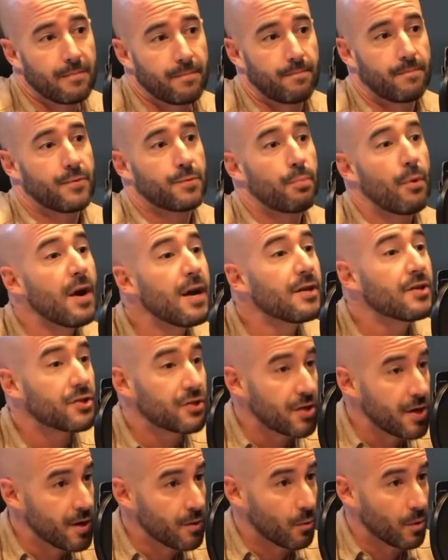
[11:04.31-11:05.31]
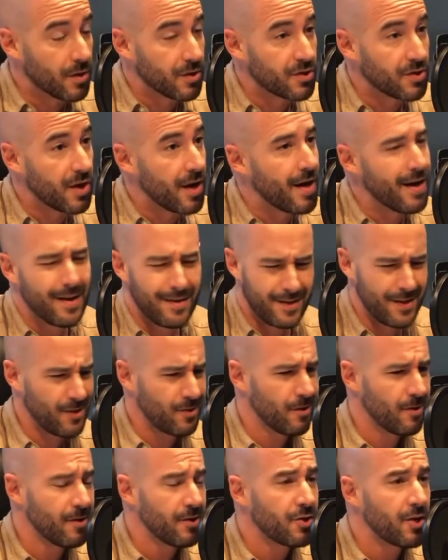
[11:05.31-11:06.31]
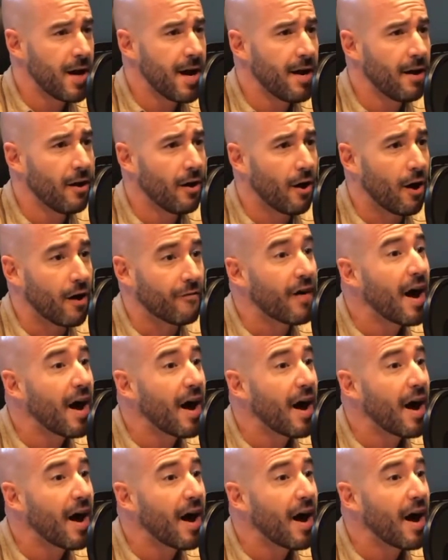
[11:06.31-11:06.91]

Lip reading: Springsteen would say, they turn the channel off.